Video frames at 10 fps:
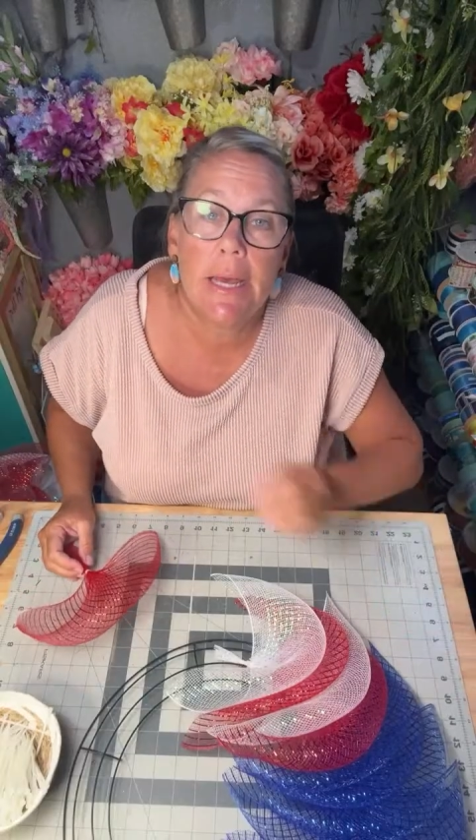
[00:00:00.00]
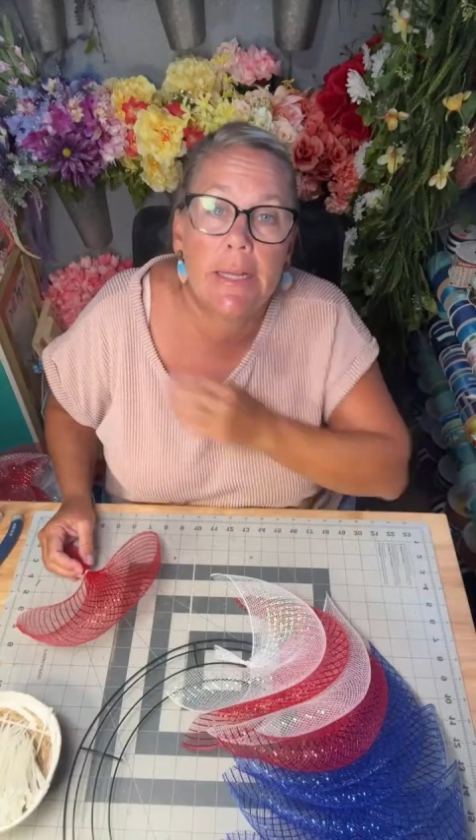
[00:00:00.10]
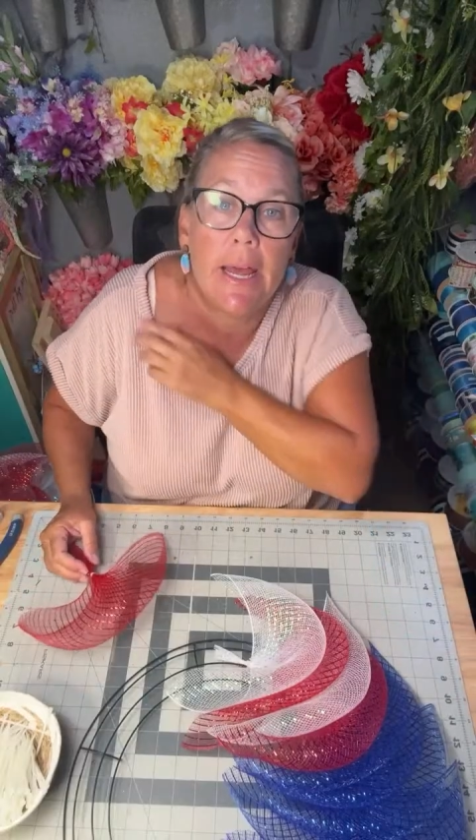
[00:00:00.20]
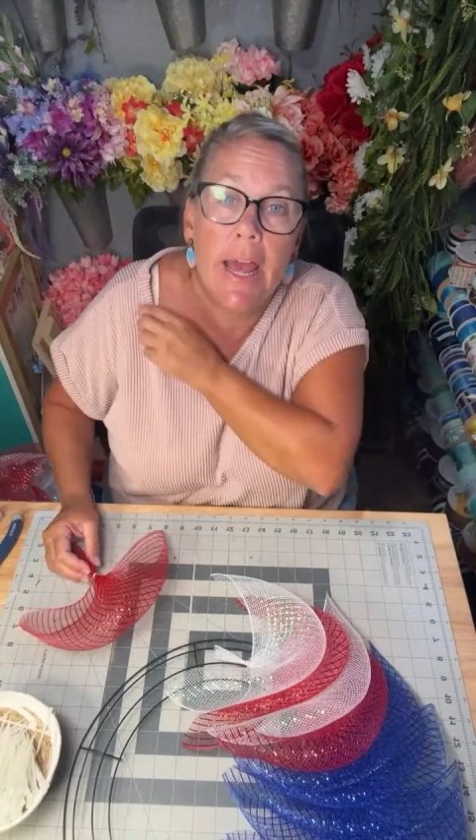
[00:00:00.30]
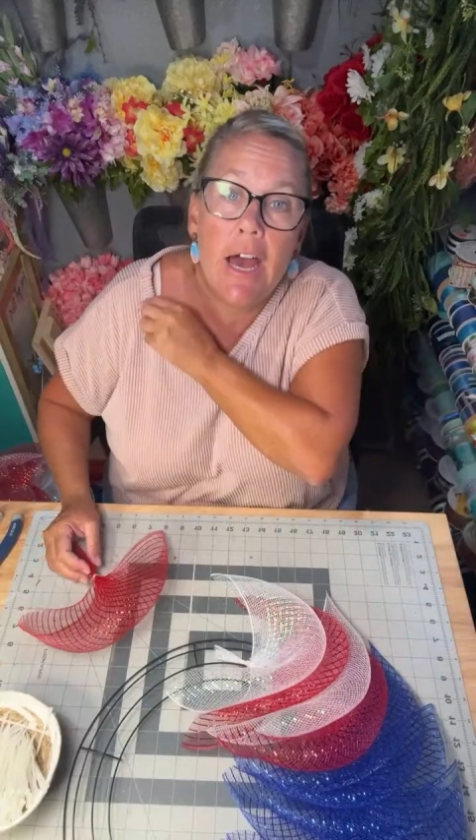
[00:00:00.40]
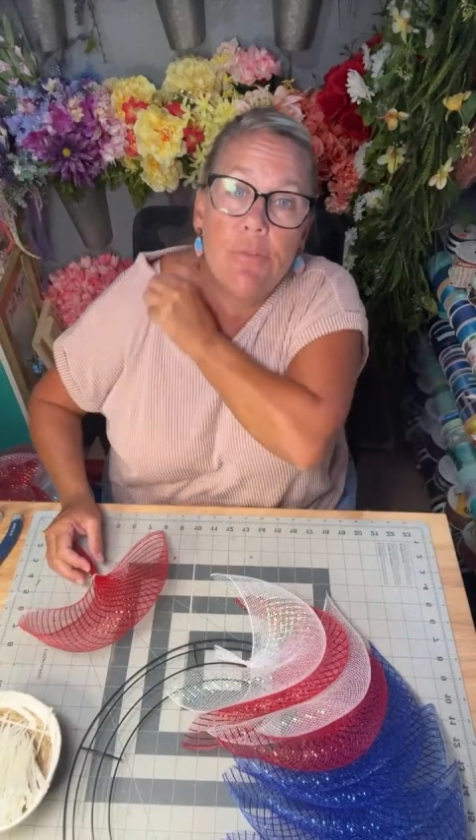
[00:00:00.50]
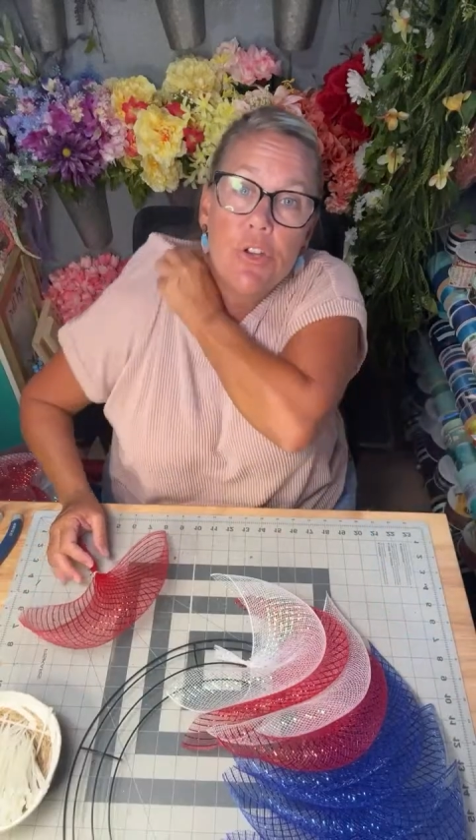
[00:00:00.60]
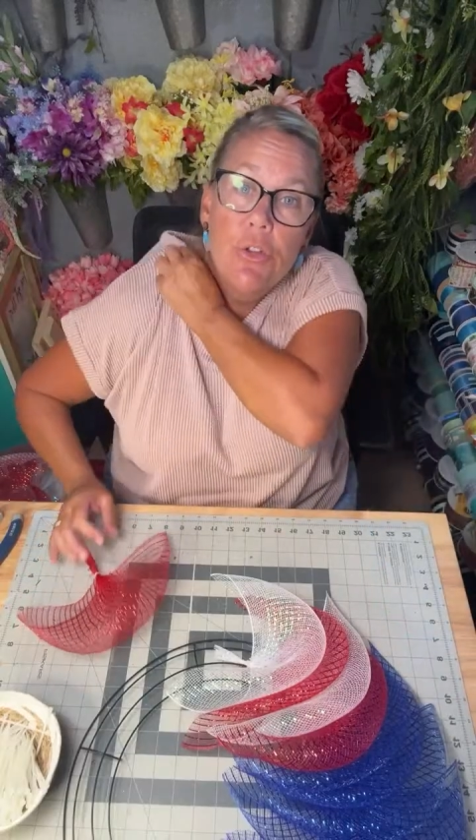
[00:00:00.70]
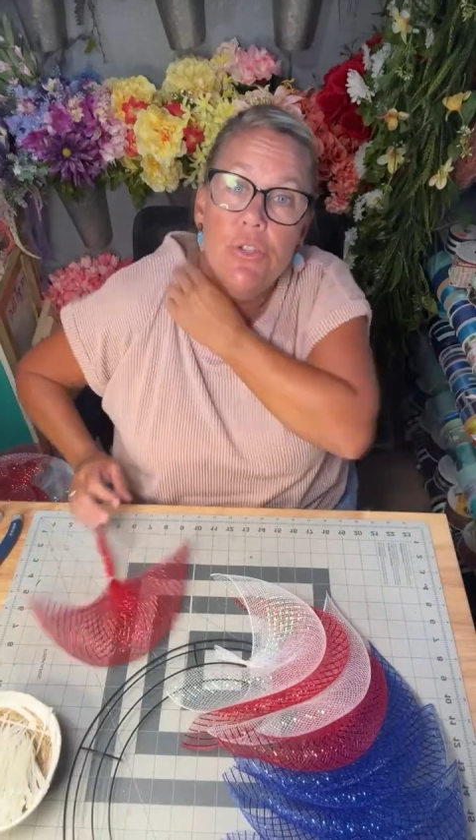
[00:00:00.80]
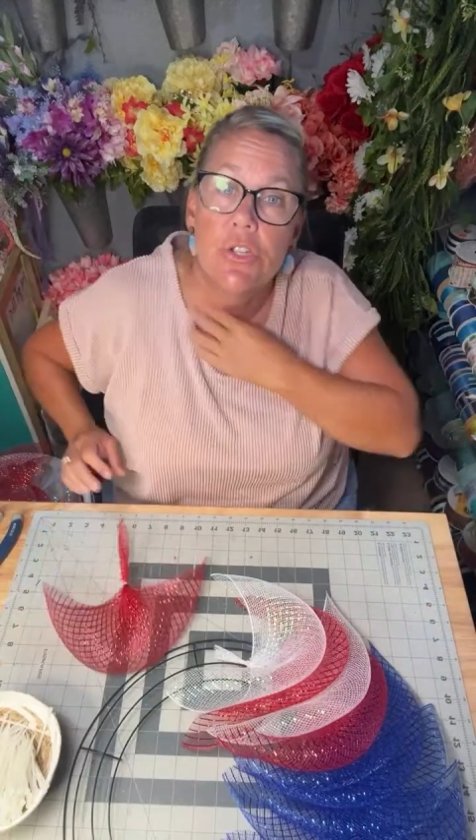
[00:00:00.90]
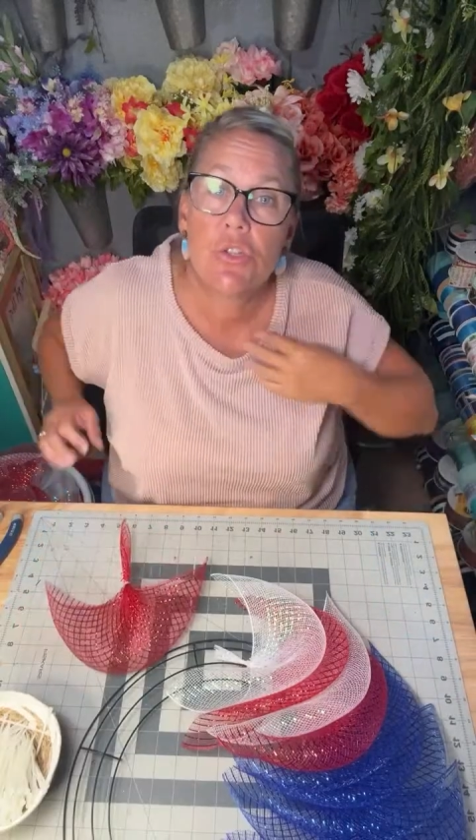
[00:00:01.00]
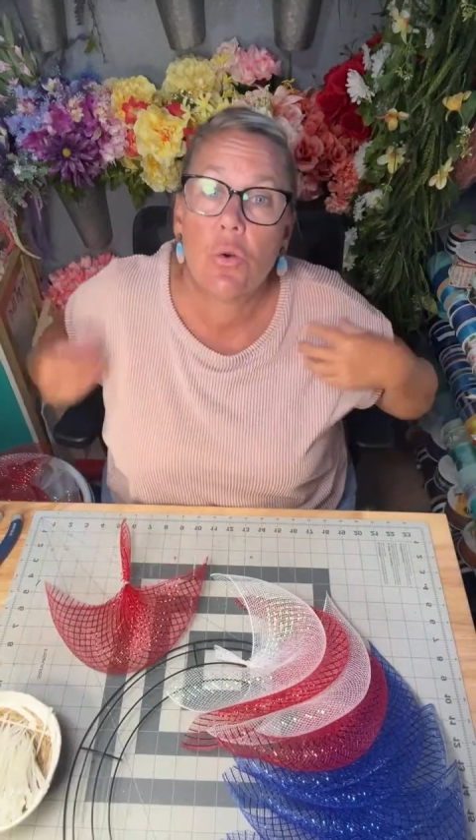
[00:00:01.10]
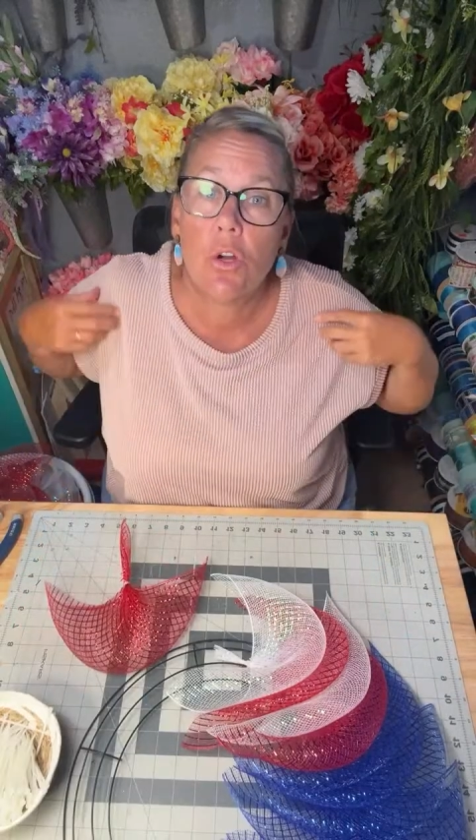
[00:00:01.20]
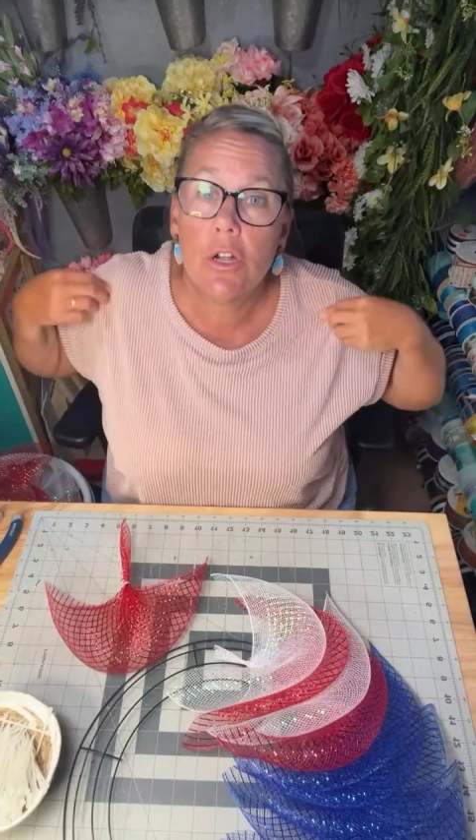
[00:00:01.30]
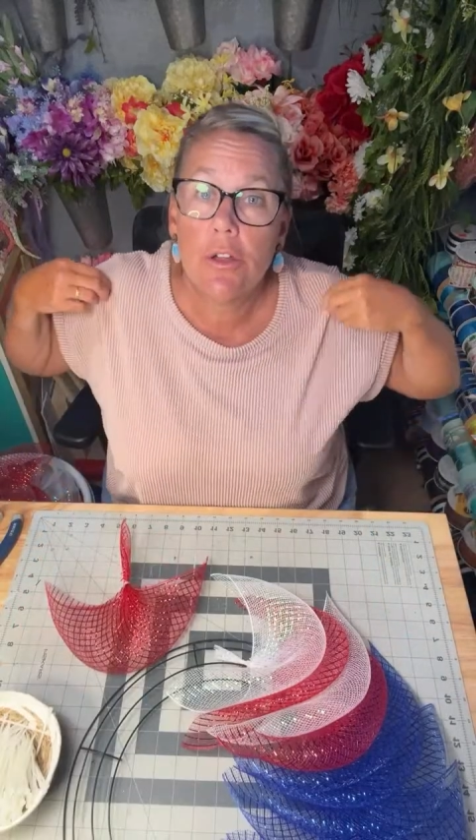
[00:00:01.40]
and I have a new
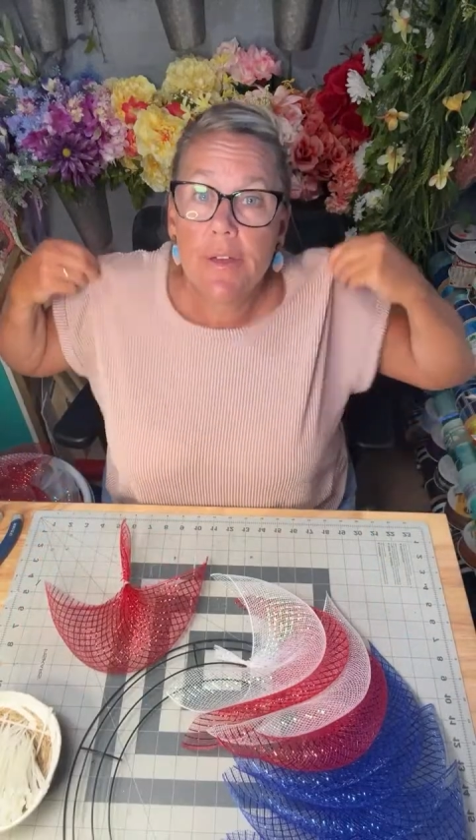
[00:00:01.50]
tutorial